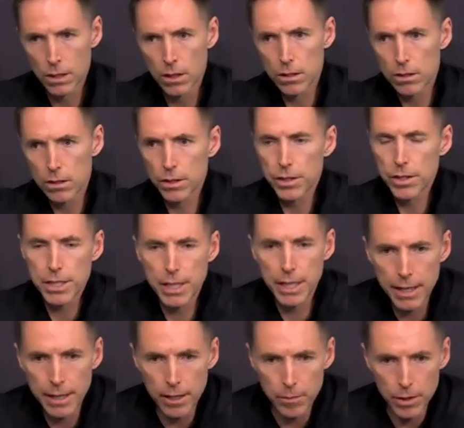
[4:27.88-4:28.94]
So you're
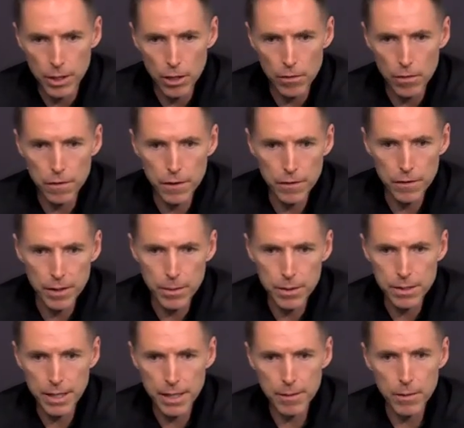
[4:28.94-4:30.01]
saying he'll be over
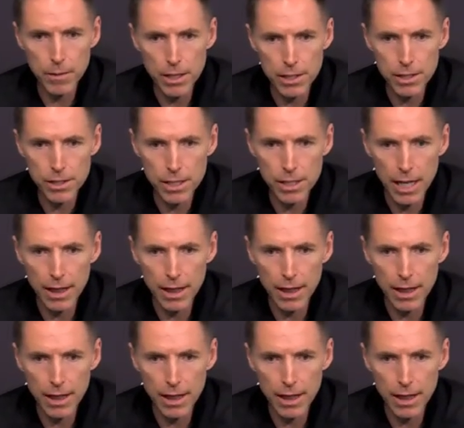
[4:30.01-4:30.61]
50% in March?